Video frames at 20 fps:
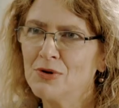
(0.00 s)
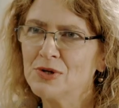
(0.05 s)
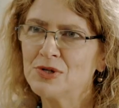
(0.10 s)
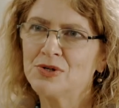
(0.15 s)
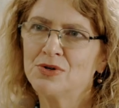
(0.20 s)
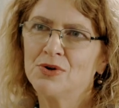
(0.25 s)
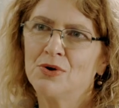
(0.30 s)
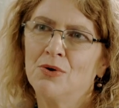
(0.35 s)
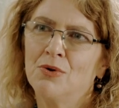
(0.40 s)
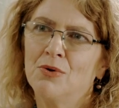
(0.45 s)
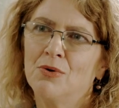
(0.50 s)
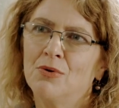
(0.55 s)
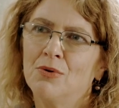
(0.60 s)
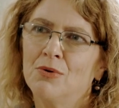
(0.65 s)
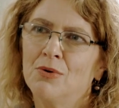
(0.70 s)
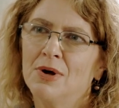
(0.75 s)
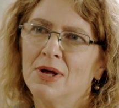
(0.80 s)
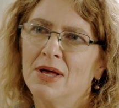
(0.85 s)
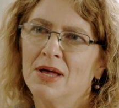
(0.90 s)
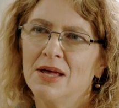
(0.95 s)

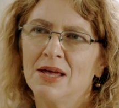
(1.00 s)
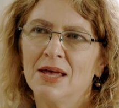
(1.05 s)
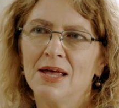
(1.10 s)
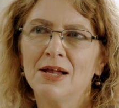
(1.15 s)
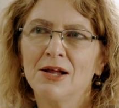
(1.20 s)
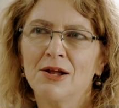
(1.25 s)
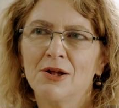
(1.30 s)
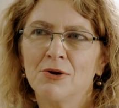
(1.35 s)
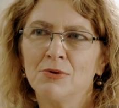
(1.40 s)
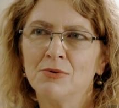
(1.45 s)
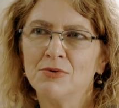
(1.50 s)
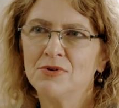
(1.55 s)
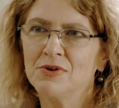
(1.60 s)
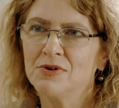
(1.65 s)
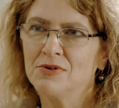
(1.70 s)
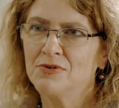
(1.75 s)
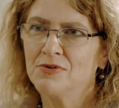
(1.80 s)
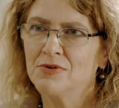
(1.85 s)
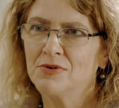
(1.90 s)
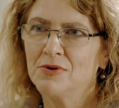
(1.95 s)
also
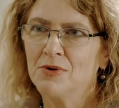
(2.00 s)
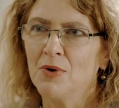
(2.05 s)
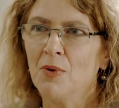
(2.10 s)
included